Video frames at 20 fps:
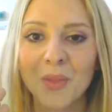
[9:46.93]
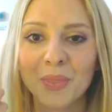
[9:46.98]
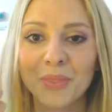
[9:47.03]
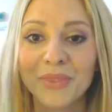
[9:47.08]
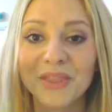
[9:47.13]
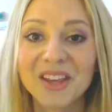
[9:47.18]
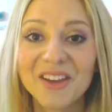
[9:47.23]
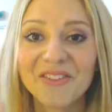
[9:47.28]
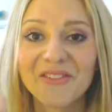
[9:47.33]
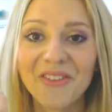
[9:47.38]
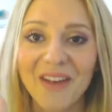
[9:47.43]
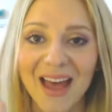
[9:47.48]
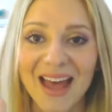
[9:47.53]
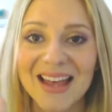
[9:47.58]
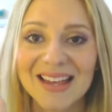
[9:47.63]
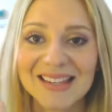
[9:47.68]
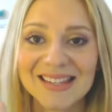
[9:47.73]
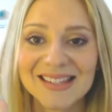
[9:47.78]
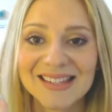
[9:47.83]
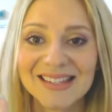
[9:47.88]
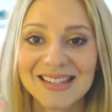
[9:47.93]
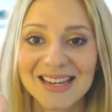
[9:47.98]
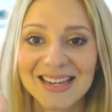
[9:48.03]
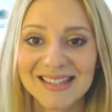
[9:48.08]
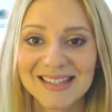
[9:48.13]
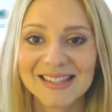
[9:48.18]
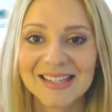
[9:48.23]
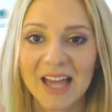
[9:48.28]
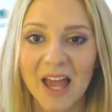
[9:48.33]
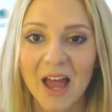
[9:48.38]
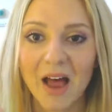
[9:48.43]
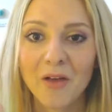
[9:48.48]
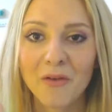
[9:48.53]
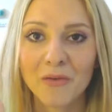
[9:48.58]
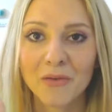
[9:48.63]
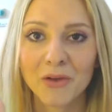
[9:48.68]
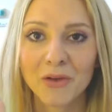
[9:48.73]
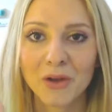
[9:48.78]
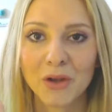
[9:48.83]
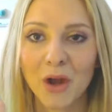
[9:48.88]
defense
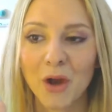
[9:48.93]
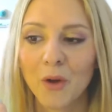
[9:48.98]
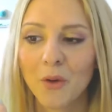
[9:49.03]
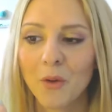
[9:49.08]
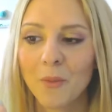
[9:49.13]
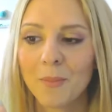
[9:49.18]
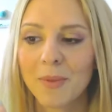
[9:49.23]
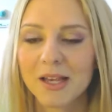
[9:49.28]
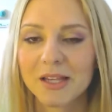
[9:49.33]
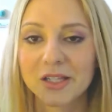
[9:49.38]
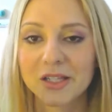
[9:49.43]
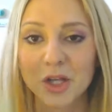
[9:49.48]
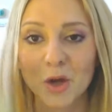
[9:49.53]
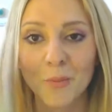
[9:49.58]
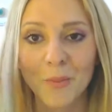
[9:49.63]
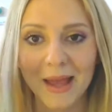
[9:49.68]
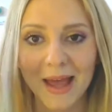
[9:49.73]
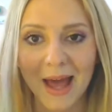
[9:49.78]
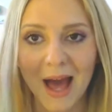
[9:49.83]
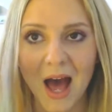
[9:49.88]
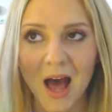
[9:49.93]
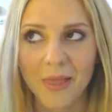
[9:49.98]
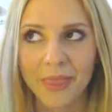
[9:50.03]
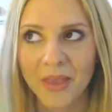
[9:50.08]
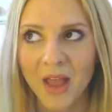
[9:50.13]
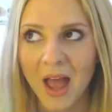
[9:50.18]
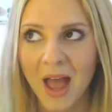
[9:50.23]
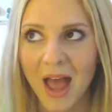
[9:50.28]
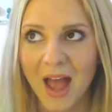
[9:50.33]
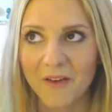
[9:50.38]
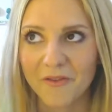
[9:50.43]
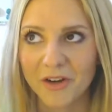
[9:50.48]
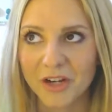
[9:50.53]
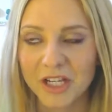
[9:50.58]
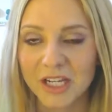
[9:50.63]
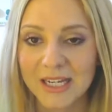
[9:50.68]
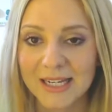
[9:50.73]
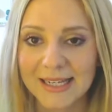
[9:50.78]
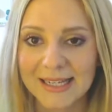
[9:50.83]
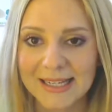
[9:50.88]
itself, you know, because oh my god,
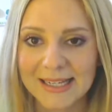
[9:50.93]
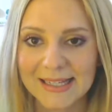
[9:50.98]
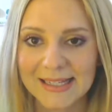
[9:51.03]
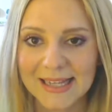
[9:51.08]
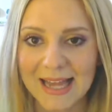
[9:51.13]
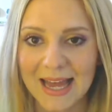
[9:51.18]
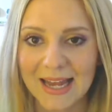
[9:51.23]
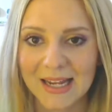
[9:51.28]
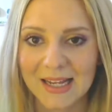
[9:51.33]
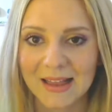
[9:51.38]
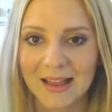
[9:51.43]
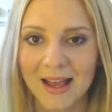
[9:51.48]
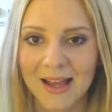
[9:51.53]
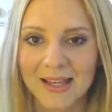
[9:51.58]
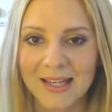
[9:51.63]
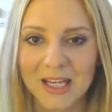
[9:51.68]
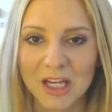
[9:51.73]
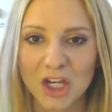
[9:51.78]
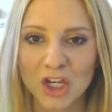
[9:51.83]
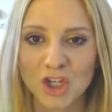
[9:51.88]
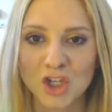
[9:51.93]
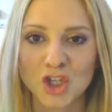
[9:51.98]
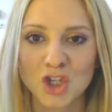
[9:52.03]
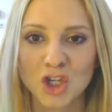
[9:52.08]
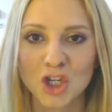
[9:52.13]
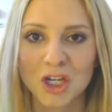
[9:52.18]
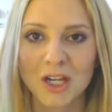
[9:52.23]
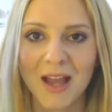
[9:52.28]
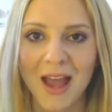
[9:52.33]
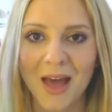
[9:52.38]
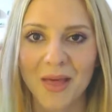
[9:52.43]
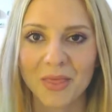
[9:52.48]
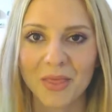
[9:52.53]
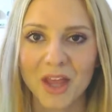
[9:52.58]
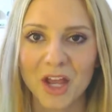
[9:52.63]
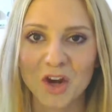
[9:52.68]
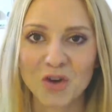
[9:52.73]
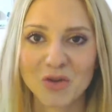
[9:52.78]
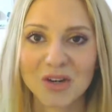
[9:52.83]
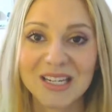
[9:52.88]
everything is getting like itchy and
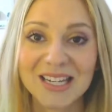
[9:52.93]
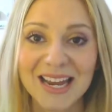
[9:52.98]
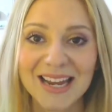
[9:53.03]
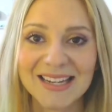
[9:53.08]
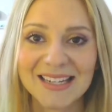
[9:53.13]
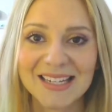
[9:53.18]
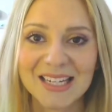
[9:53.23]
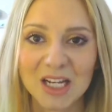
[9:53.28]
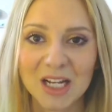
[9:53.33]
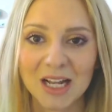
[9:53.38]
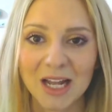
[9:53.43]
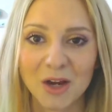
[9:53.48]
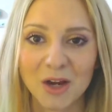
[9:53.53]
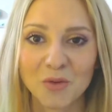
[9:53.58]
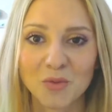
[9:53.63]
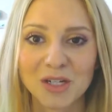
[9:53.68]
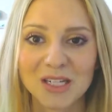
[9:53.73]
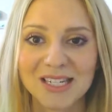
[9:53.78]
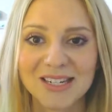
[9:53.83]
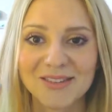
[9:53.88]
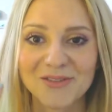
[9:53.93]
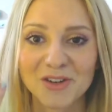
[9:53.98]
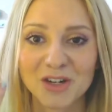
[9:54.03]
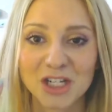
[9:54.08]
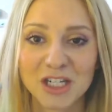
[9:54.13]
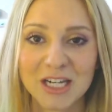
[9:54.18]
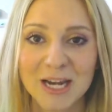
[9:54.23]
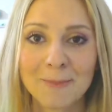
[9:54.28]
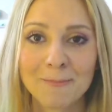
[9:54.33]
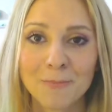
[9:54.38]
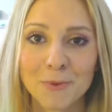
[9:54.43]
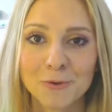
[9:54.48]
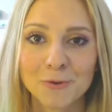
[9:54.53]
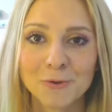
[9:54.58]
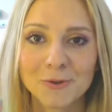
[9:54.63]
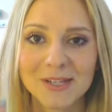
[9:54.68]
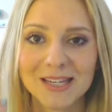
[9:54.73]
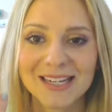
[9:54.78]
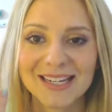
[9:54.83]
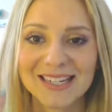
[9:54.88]
irritating, like with different
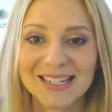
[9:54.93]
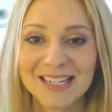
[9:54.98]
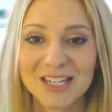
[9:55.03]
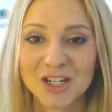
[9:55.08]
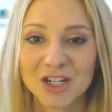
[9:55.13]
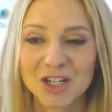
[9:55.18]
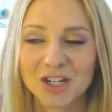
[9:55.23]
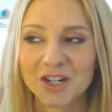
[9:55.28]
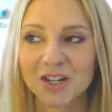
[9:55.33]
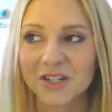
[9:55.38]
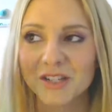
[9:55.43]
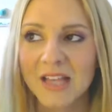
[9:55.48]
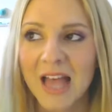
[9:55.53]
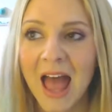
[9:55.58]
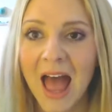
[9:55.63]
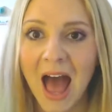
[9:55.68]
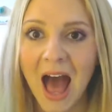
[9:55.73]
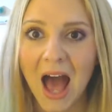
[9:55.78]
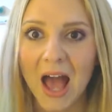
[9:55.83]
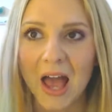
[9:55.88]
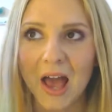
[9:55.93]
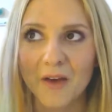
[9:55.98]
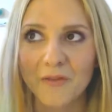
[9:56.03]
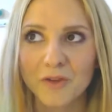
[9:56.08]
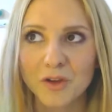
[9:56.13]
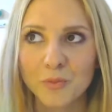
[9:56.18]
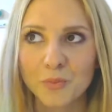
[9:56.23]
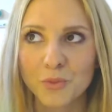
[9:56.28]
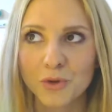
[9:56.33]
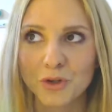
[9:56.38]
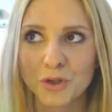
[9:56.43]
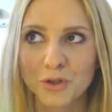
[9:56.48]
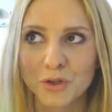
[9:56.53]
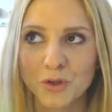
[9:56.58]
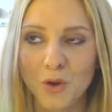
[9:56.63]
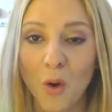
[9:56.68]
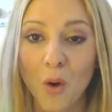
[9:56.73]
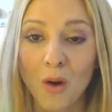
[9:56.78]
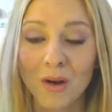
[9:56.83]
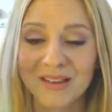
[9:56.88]
shampoos and conditioners. I have to
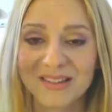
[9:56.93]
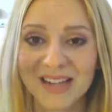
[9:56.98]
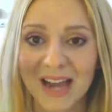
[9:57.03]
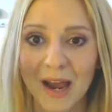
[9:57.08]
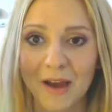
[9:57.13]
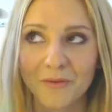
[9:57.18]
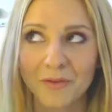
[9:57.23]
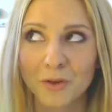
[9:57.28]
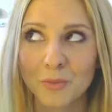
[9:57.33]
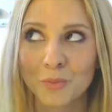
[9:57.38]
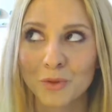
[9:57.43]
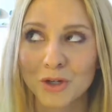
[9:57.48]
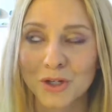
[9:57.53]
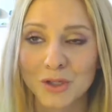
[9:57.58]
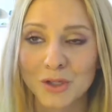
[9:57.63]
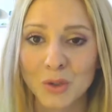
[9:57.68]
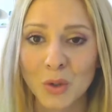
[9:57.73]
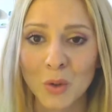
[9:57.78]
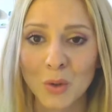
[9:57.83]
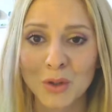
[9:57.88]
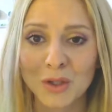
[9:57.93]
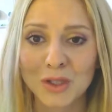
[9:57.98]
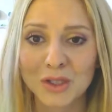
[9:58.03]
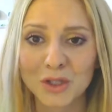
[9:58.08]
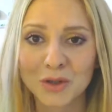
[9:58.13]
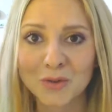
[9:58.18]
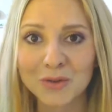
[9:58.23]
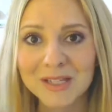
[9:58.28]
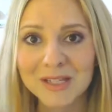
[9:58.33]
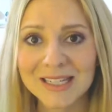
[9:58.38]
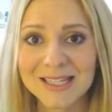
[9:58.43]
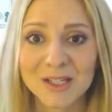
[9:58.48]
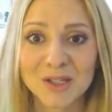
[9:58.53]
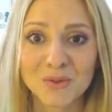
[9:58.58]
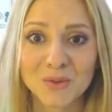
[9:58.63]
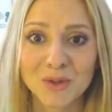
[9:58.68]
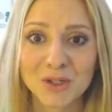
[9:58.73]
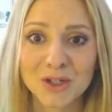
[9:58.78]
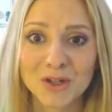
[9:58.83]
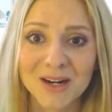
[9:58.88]
produce oils, I have to produce oils, you know, this
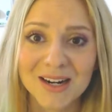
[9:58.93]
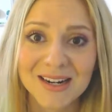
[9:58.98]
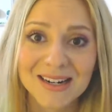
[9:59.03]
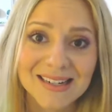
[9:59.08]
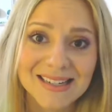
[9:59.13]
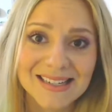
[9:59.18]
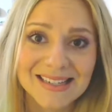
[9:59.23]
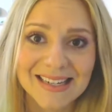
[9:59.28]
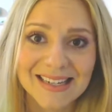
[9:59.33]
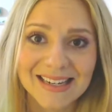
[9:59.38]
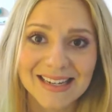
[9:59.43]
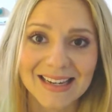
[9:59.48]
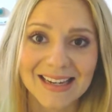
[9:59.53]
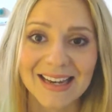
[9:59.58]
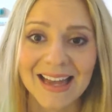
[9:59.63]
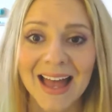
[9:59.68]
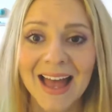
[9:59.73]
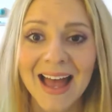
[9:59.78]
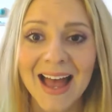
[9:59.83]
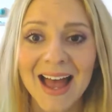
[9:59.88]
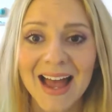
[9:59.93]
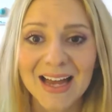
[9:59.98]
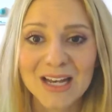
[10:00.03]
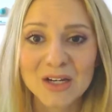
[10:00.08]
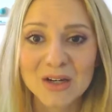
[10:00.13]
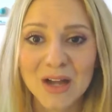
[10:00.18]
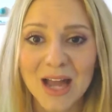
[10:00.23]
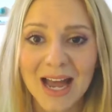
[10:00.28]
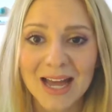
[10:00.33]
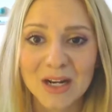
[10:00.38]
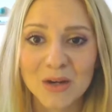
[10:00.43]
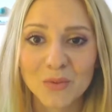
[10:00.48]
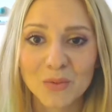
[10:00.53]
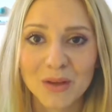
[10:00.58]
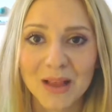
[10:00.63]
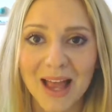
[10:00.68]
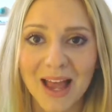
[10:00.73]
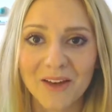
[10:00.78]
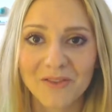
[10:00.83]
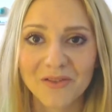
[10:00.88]
is what your hair is thinking, and you kind of
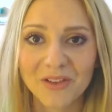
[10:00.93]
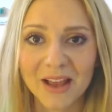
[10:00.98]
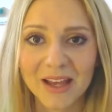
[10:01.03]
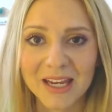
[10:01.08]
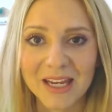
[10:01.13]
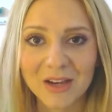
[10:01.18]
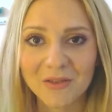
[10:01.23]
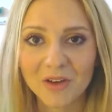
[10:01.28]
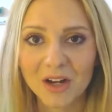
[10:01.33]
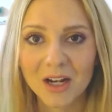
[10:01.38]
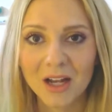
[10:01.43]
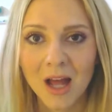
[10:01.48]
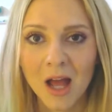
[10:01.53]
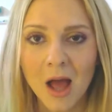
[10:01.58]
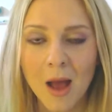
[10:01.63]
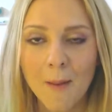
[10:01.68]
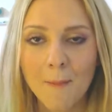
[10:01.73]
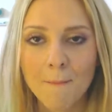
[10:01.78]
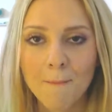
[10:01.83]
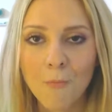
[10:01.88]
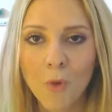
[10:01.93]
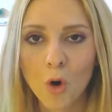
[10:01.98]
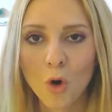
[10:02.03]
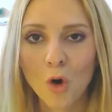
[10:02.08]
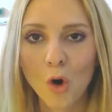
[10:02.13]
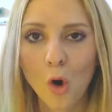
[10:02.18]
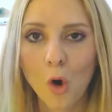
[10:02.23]
will have like even more